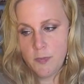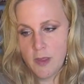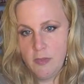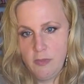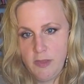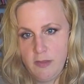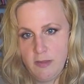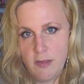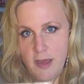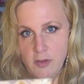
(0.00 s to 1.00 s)
And these
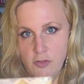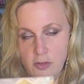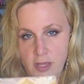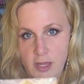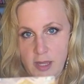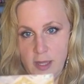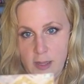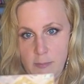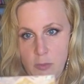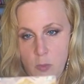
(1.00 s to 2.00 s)
actually
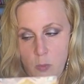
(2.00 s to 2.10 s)
came